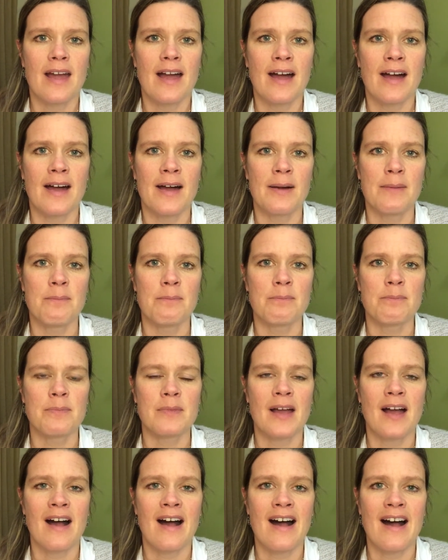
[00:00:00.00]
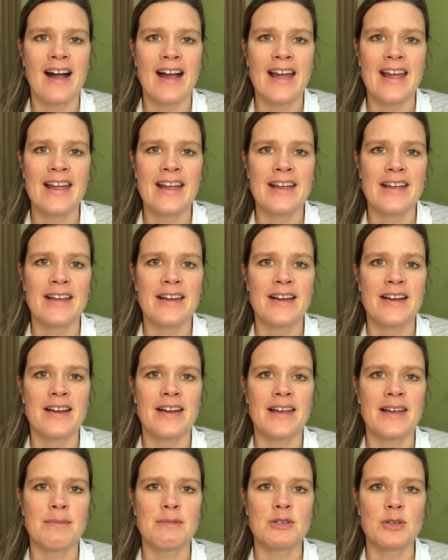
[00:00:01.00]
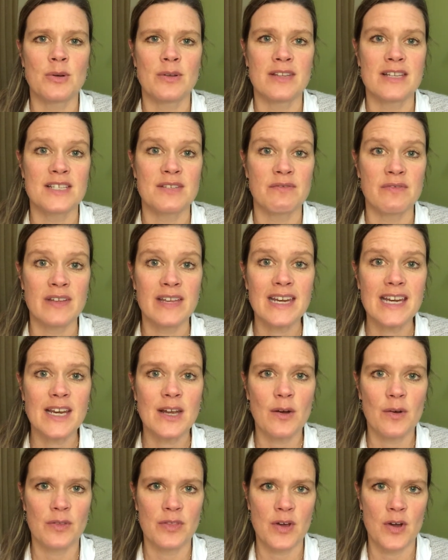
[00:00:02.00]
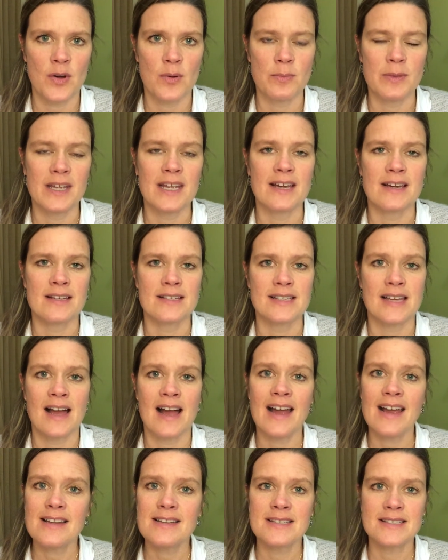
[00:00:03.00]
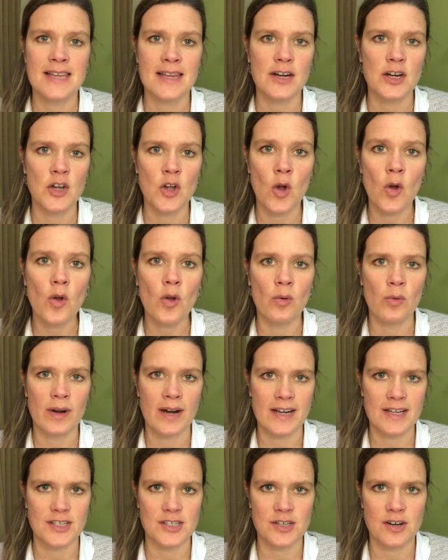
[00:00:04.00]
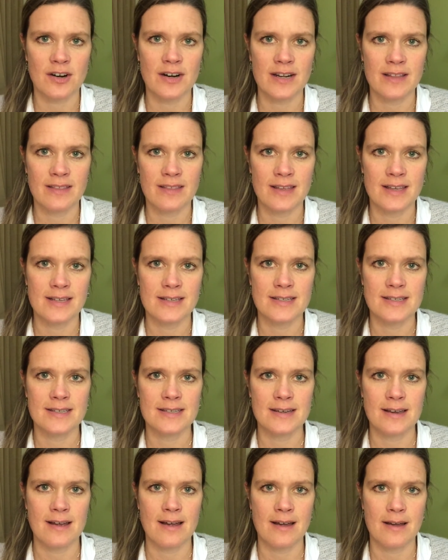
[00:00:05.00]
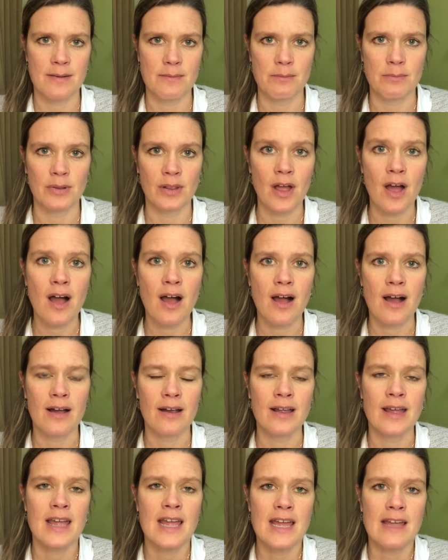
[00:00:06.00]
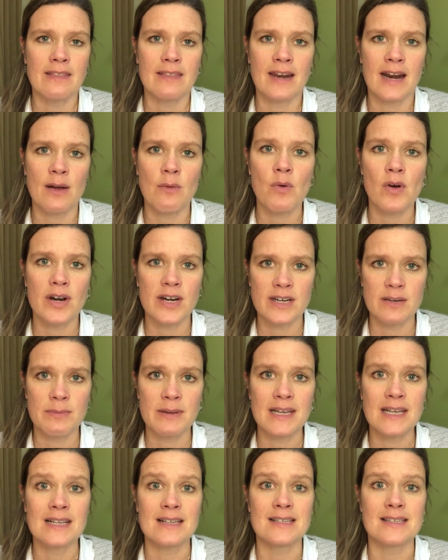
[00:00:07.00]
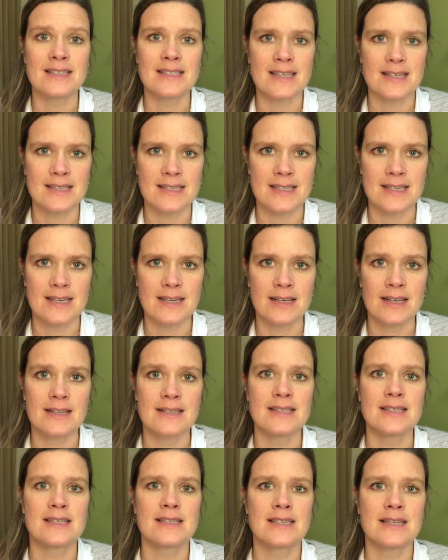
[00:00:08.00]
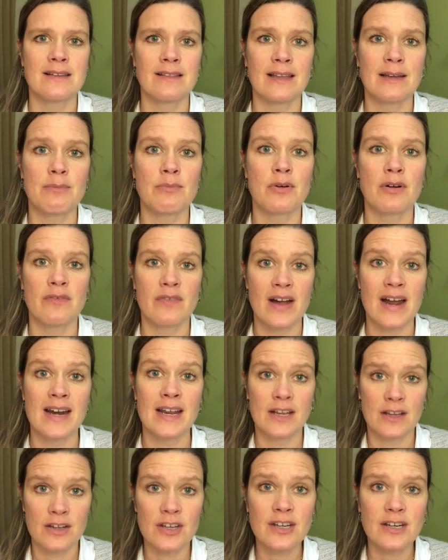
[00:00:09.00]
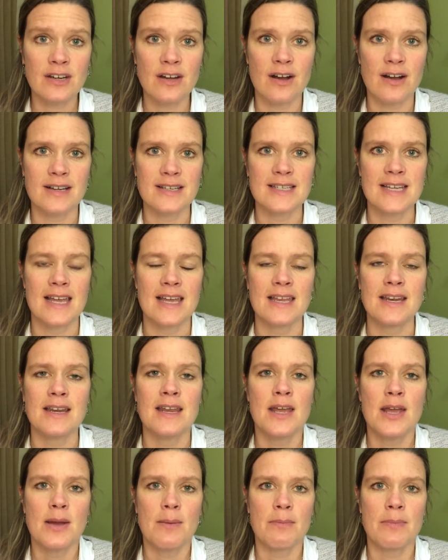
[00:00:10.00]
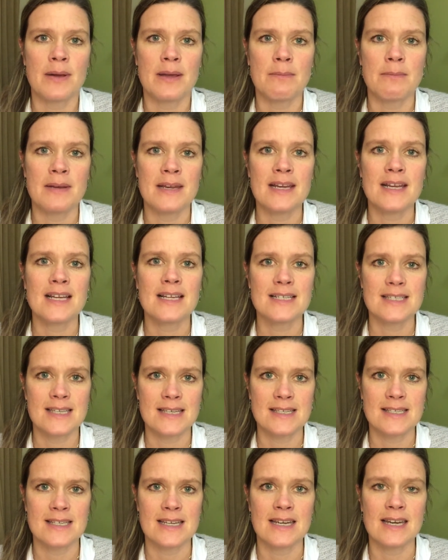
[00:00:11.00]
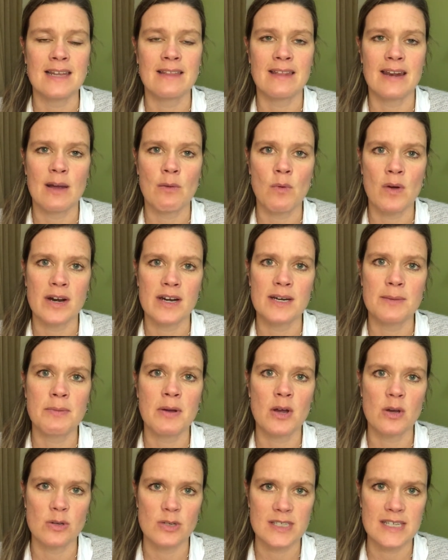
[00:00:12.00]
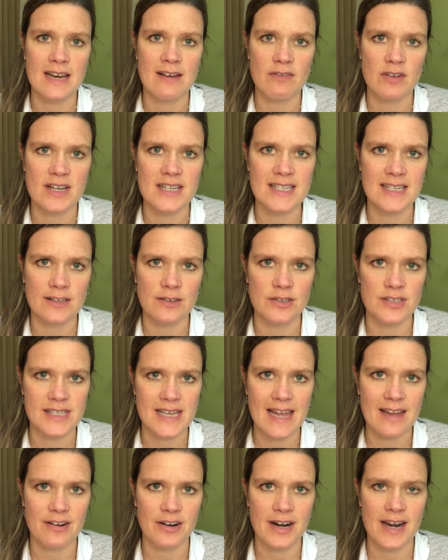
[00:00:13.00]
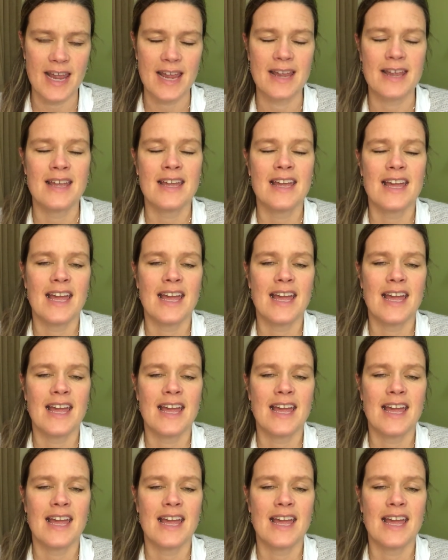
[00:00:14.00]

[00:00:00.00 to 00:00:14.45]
I am doing this video though because I had set a goal when I started this blog that I wanted to be consistently providing good content, but being consistent, and that I wanted to post every single Saturday.